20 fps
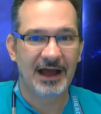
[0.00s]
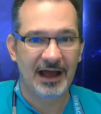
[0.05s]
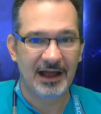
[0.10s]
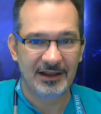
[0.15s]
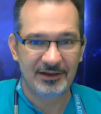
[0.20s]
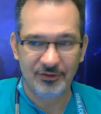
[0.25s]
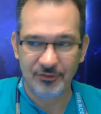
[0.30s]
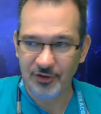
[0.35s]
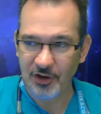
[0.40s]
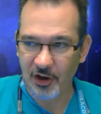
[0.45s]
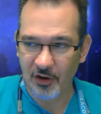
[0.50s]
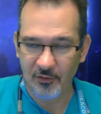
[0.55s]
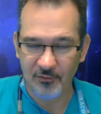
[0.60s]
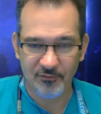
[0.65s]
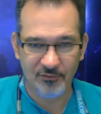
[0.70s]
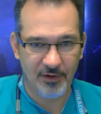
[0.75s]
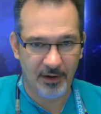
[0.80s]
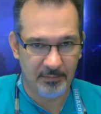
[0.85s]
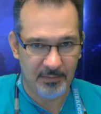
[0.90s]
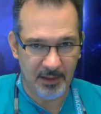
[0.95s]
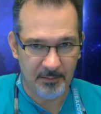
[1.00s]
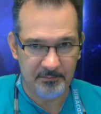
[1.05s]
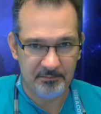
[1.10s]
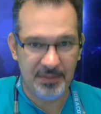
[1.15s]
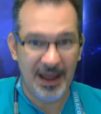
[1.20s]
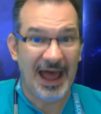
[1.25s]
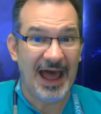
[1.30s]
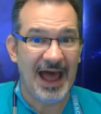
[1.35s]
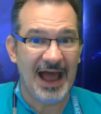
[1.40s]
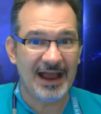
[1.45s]
you go from the
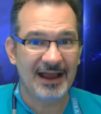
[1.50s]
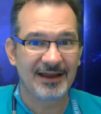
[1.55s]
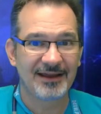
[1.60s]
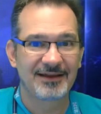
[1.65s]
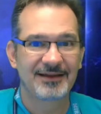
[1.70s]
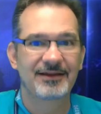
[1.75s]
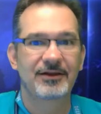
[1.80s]
back